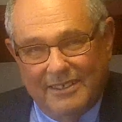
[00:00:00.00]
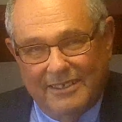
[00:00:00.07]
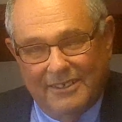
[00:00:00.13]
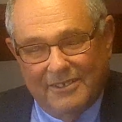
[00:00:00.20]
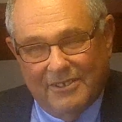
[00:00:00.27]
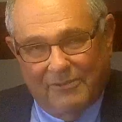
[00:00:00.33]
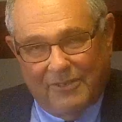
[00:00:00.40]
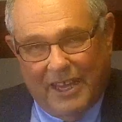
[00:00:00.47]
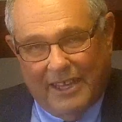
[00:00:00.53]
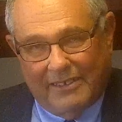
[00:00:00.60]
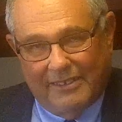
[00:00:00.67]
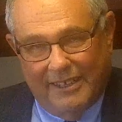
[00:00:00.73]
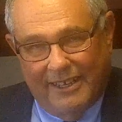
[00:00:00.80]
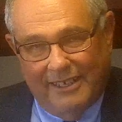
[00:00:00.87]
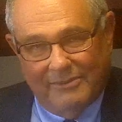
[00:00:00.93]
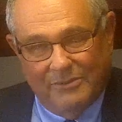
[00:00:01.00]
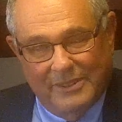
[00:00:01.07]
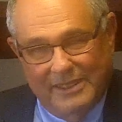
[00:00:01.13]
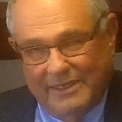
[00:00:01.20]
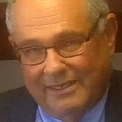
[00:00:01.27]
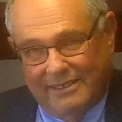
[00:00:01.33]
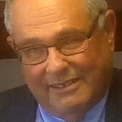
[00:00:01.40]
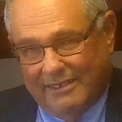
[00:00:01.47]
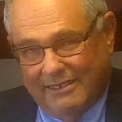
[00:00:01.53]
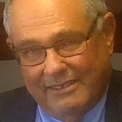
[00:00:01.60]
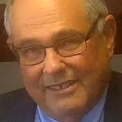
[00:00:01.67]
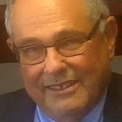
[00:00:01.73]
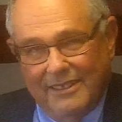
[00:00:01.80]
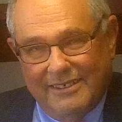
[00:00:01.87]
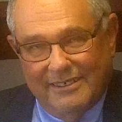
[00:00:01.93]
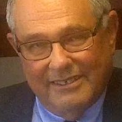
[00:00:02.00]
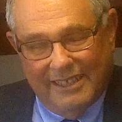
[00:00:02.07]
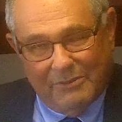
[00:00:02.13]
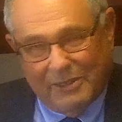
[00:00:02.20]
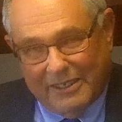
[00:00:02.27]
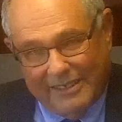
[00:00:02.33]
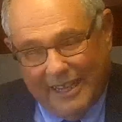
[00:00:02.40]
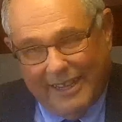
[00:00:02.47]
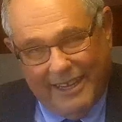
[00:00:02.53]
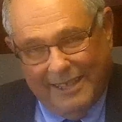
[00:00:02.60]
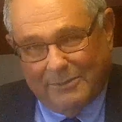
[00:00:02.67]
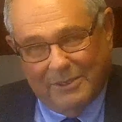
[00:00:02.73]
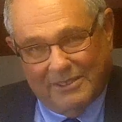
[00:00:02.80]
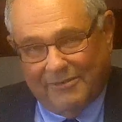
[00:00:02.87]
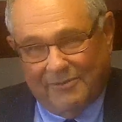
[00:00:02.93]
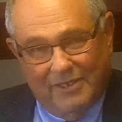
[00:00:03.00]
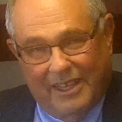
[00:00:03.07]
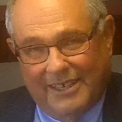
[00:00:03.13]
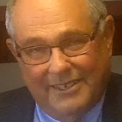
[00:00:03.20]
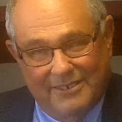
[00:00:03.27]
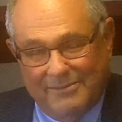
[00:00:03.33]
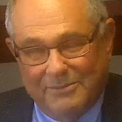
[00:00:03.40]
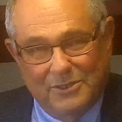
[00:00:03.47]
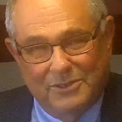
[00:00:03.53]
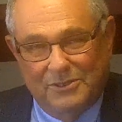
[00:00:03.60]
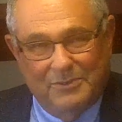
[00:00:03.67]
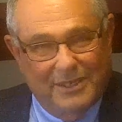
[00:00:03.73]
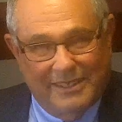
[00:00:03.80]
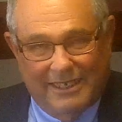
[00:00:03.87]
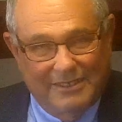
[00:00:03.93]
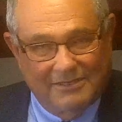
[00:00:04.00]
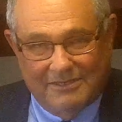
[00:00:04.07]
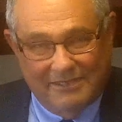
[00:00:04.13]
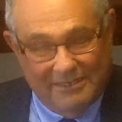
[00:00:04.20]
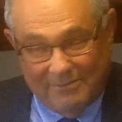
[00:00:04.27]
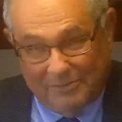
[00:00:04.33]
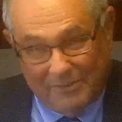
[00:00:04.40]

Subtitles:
the fact that we are not able to fly to the moon without